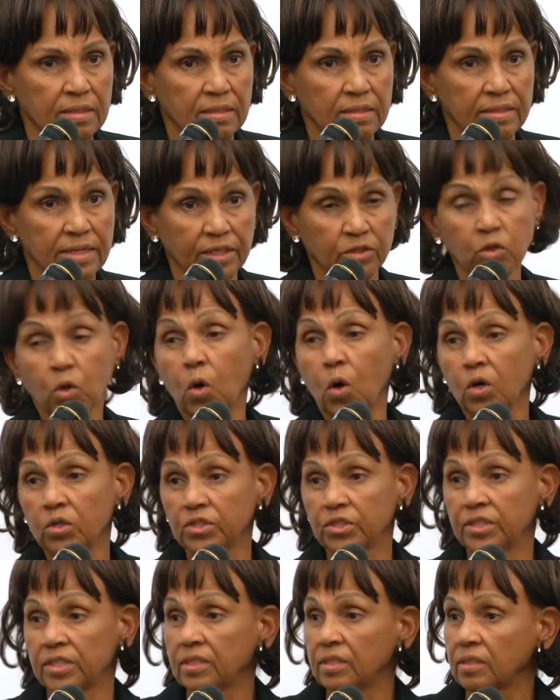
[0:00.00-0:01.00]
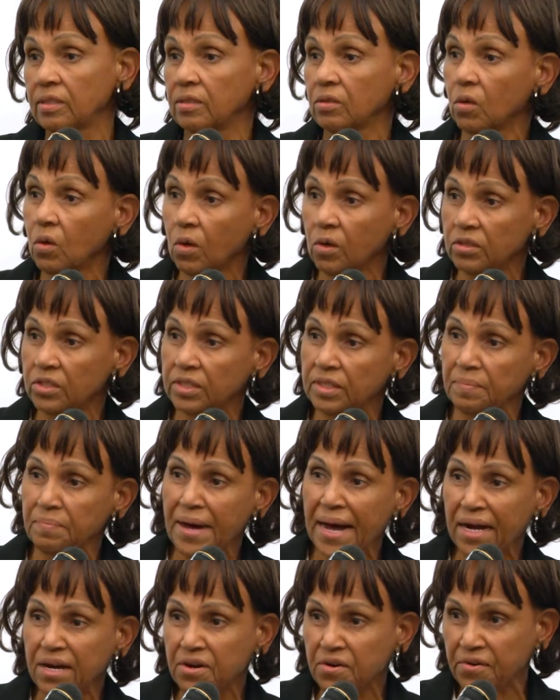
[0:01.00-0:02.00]
that caused the
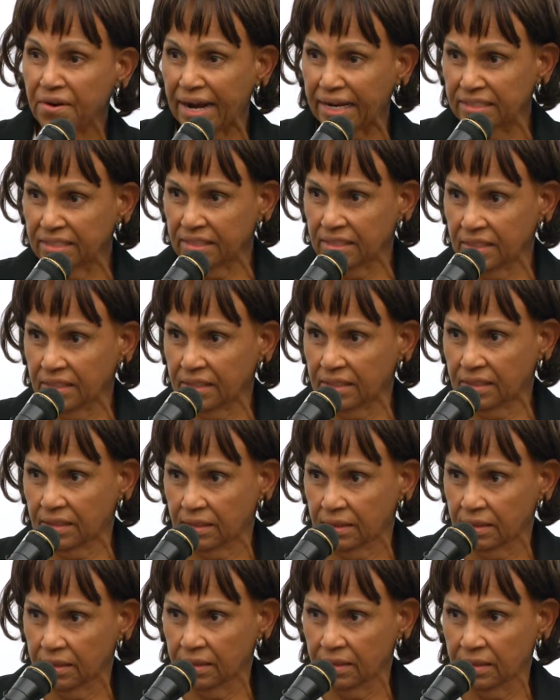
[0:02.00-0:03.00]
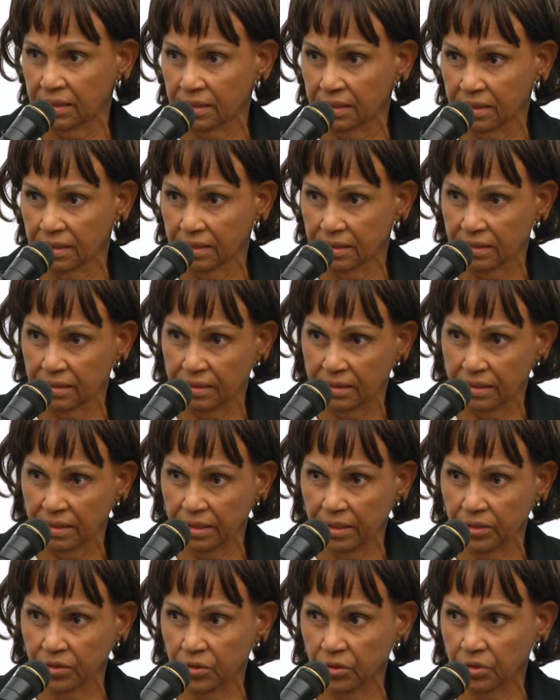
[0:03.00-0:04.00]
bank crisis
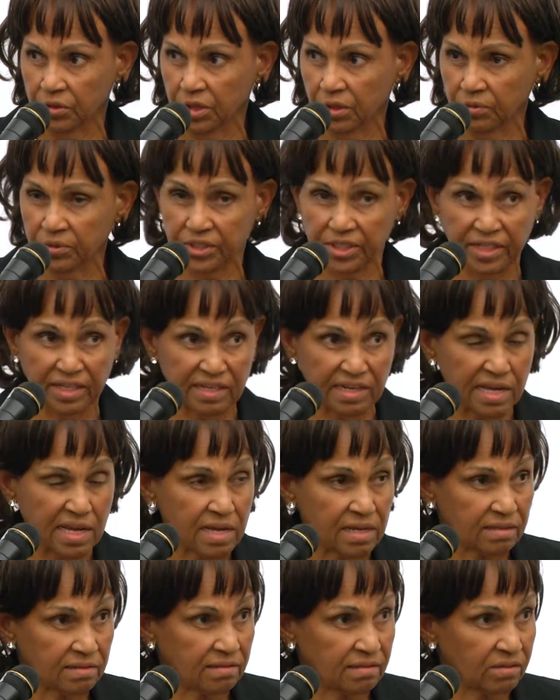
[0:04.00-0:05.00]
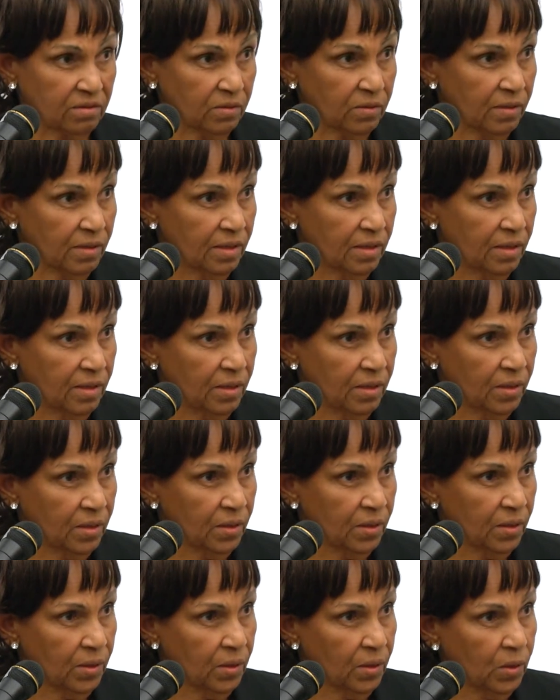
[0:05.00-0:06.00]
in 2008,
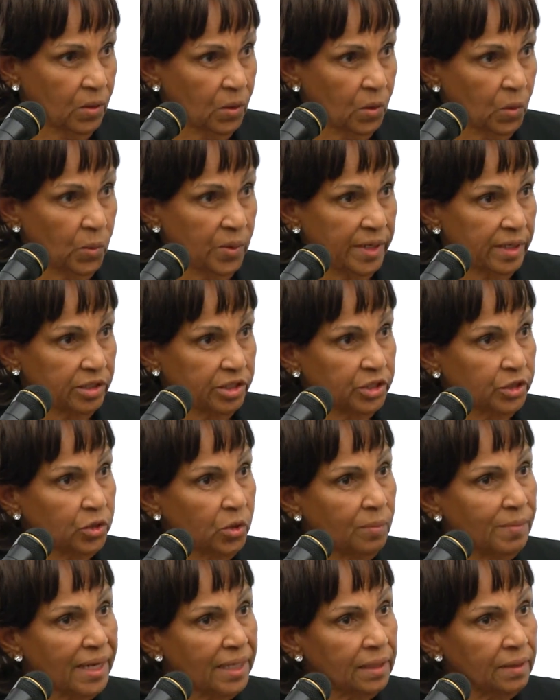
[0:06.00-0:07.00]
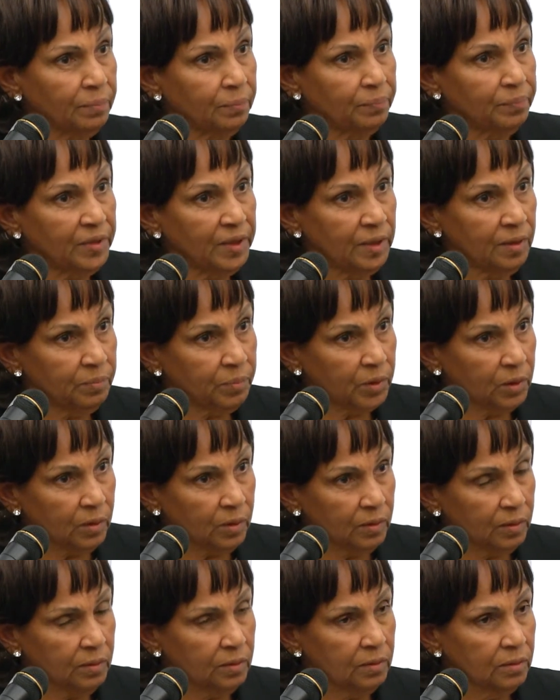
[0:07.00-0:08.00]
where so many
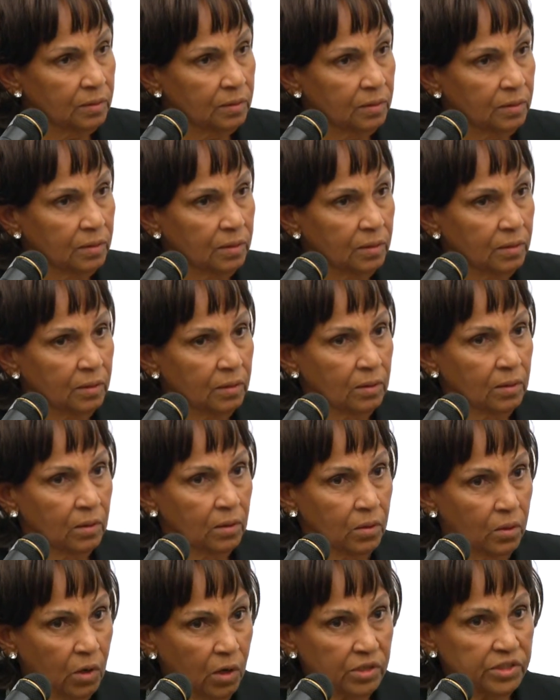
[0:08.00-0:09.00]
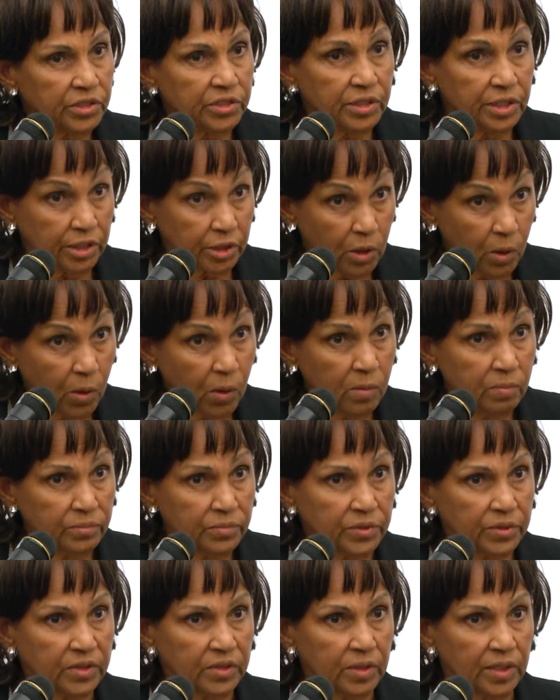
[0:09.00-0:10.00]
people lost their
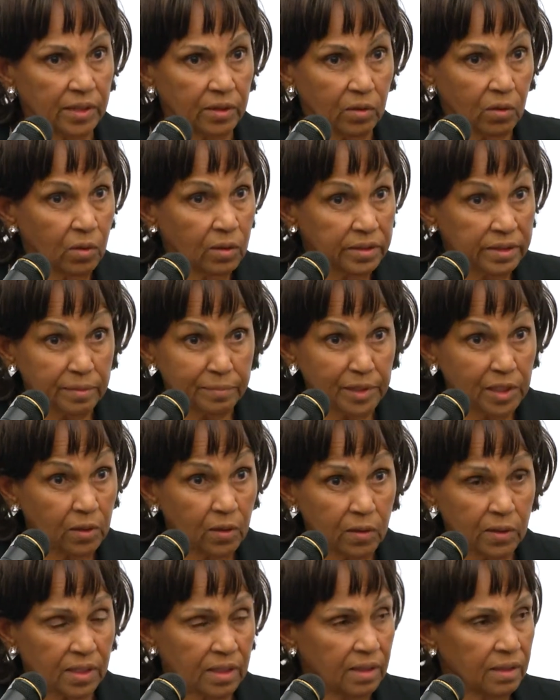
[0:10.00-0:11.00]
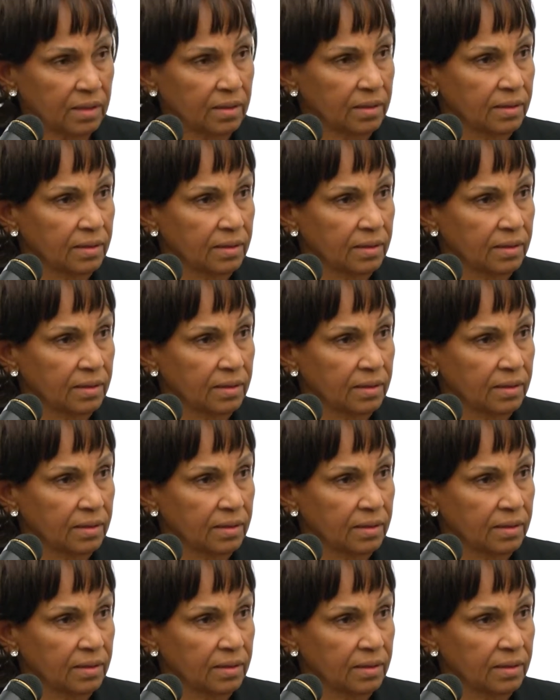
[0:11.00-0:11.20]
homes and all their belongings.